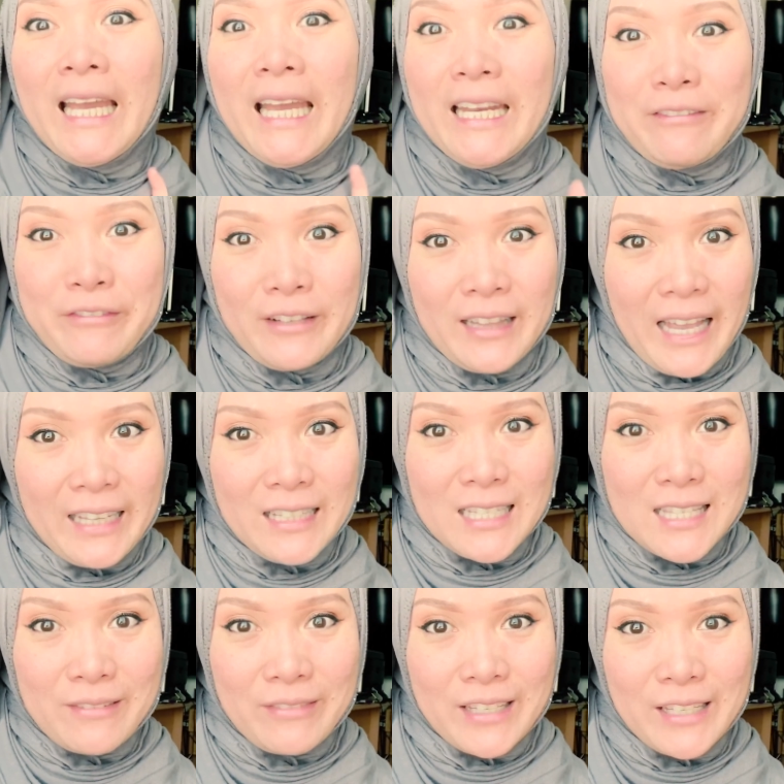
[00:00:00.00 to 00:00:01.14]
and if you like
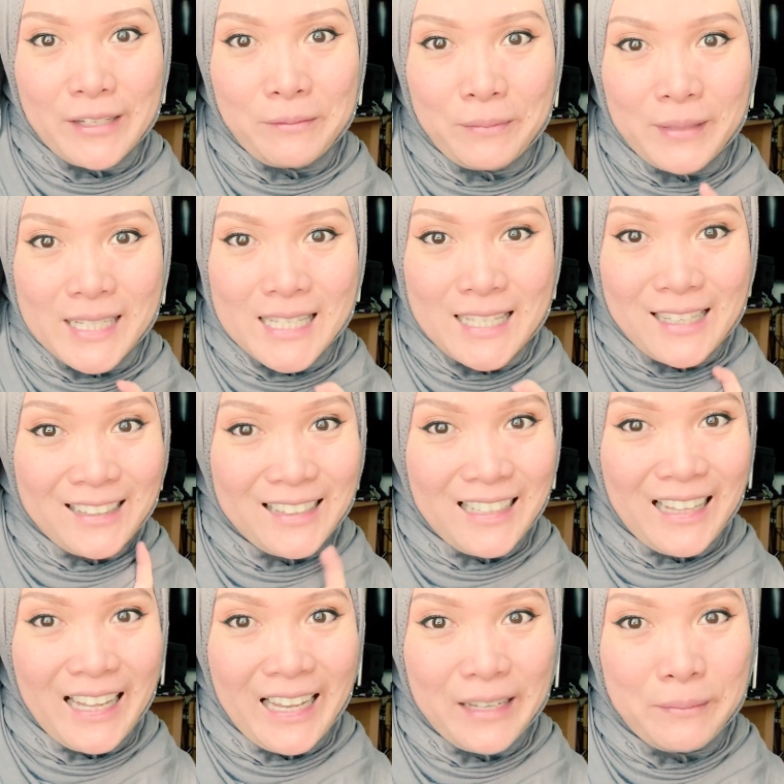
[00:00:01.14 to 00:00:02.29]
this video, please click the
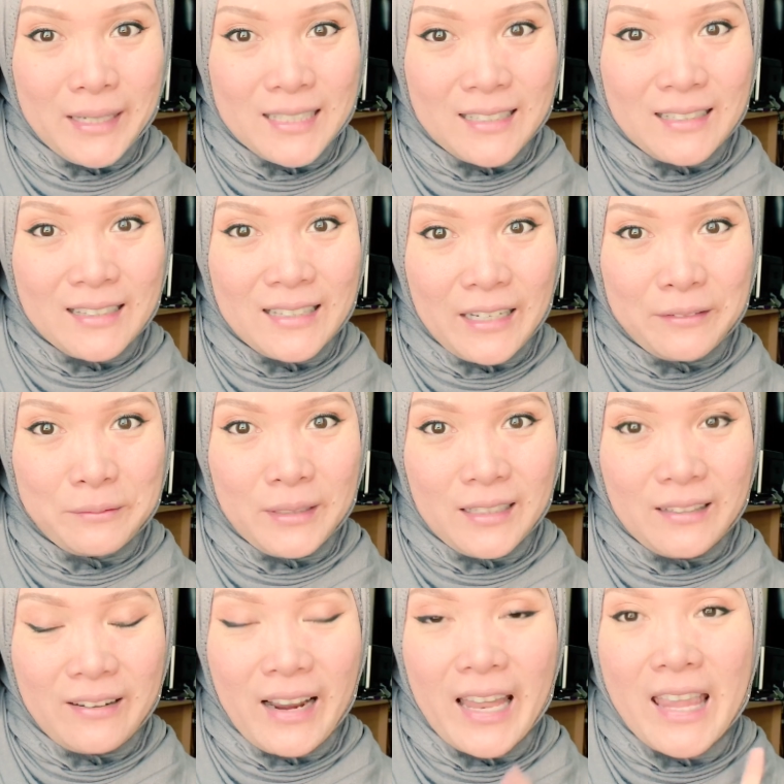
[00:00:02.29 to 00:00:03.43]
like button down
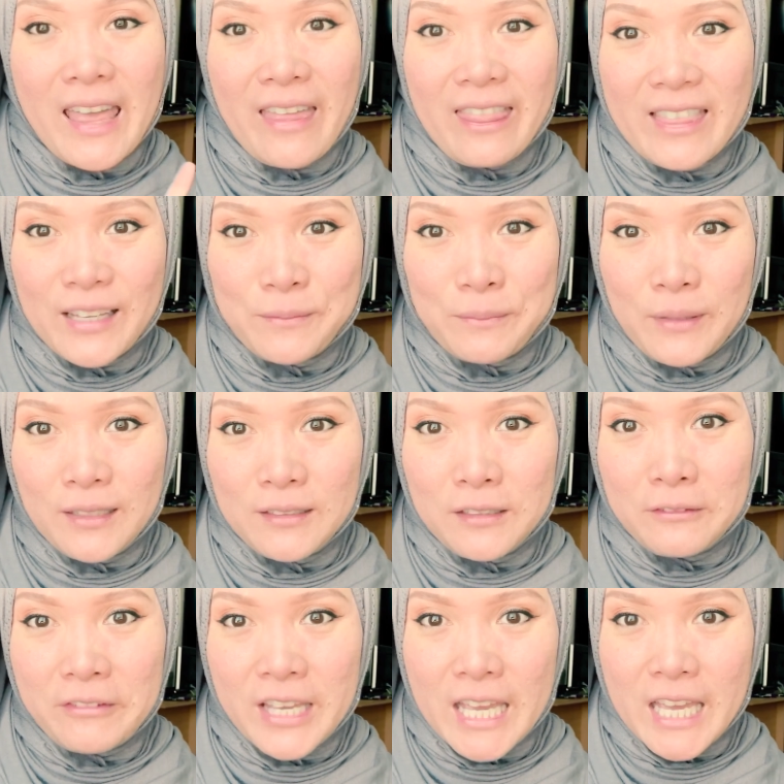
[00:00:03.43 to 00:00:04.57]
below and hit that bell
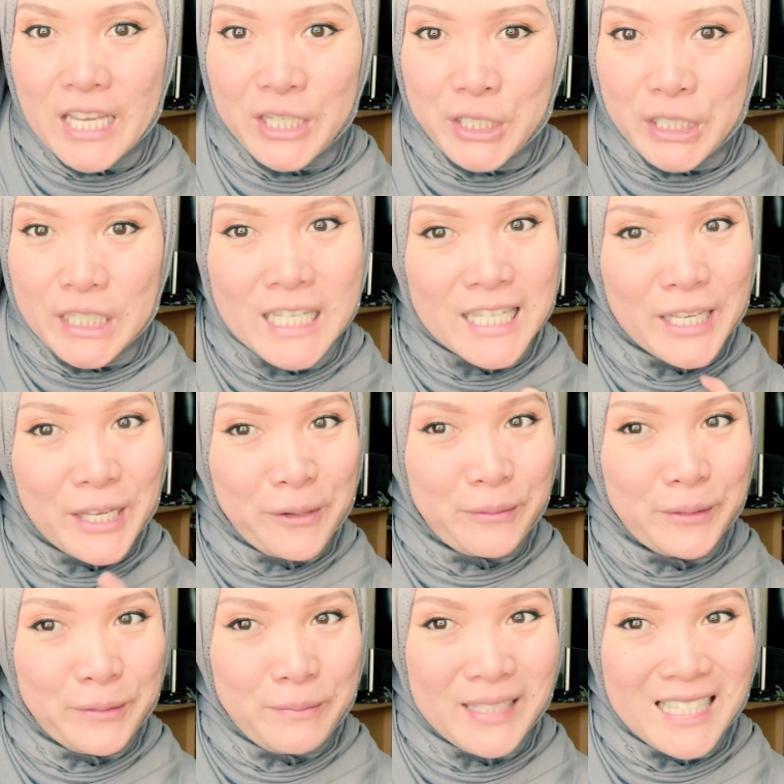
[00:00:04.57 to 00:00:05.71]
notification so you
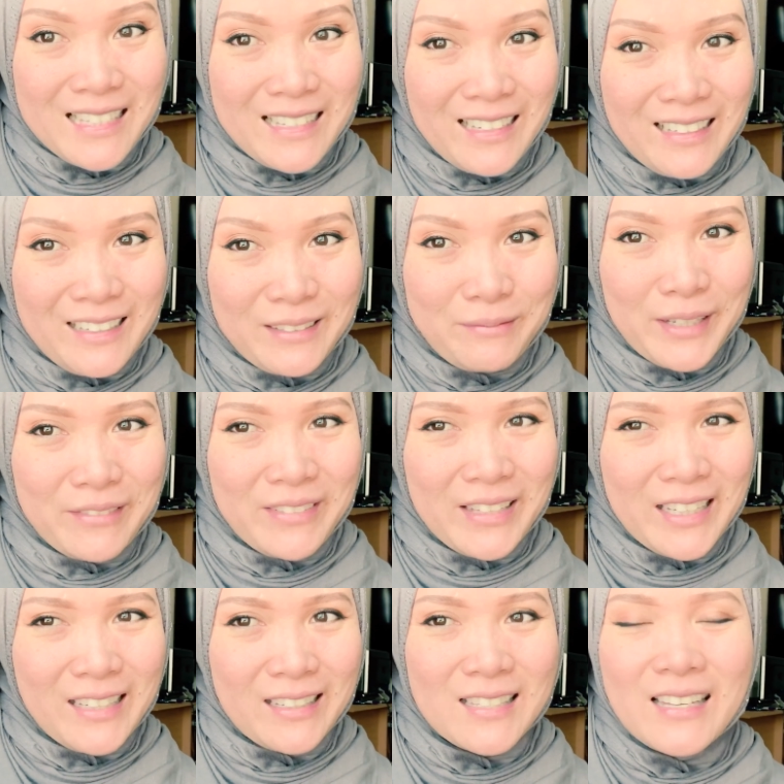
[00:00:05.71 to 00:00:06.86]
won't miss any of my
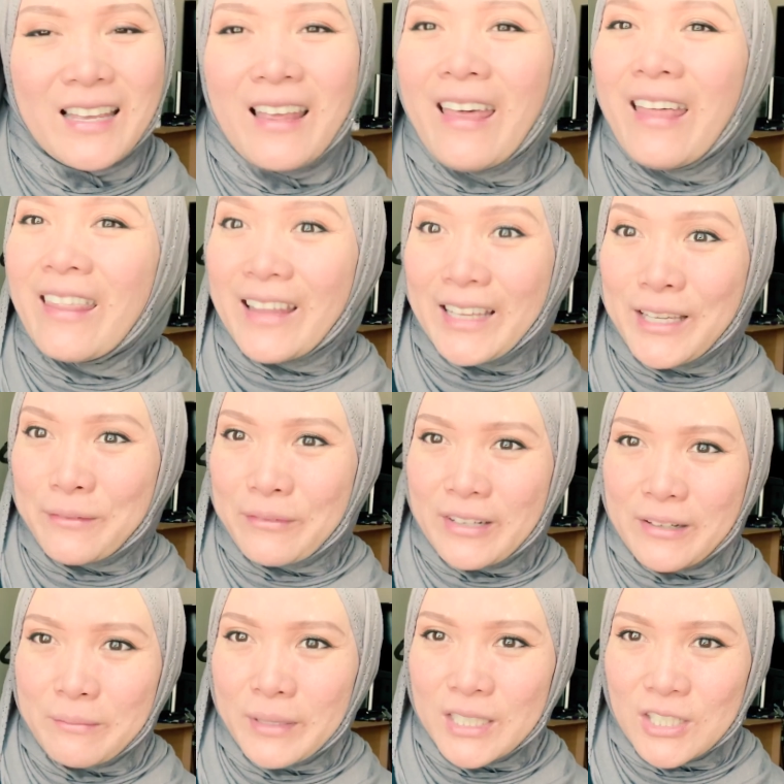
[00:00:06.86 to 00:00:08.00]
videos. Thank you
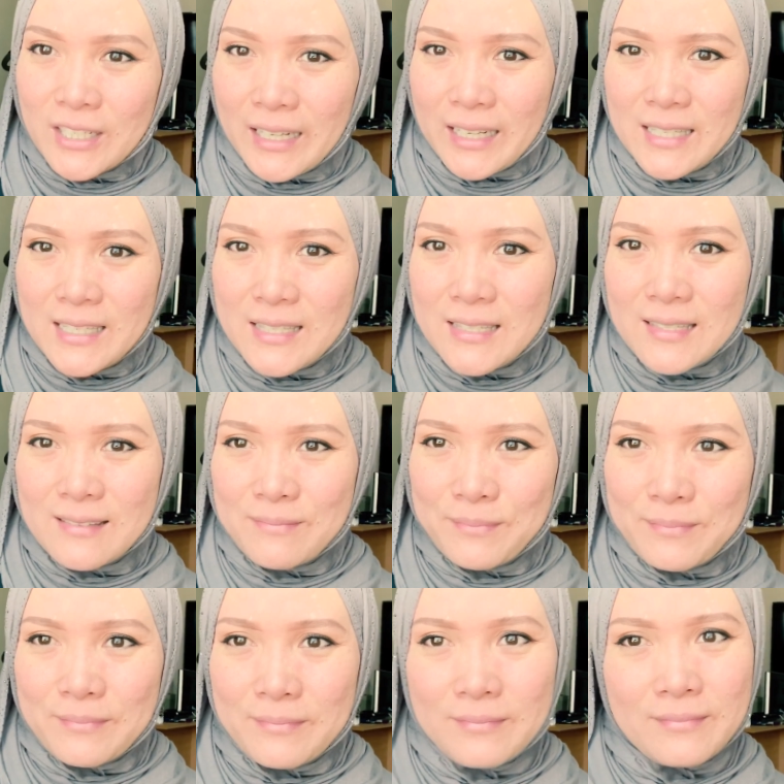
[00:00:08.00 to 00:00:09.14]
very much, guys.
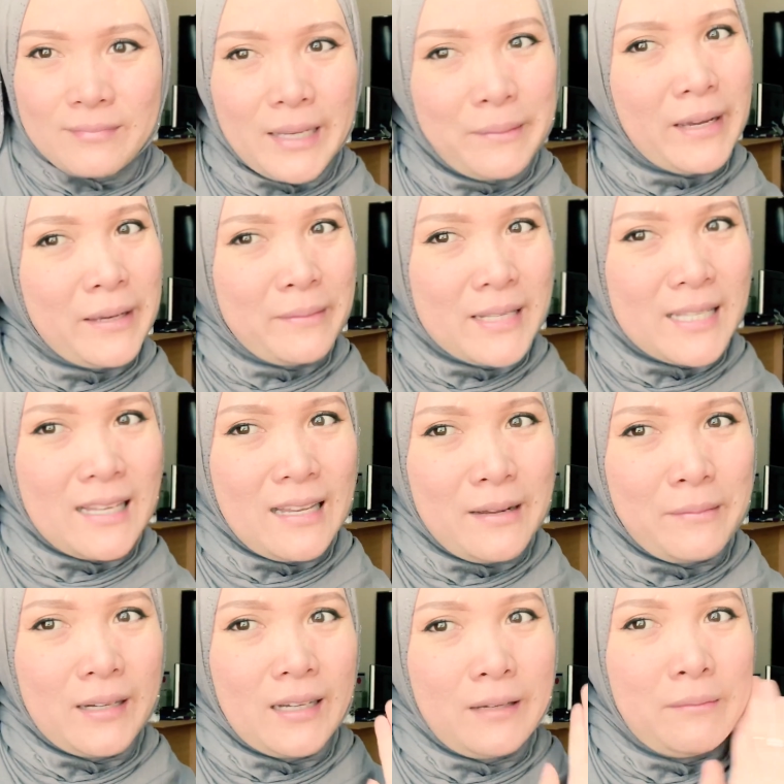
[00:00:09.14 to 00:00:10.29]
Bye bye.
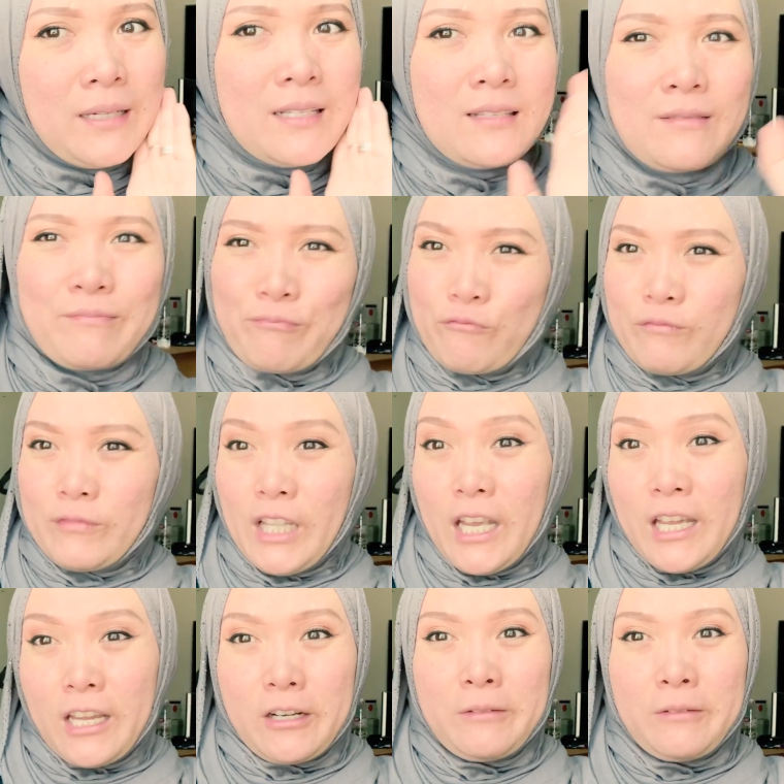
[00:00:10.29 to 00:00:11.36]
Masalama. God bless. Take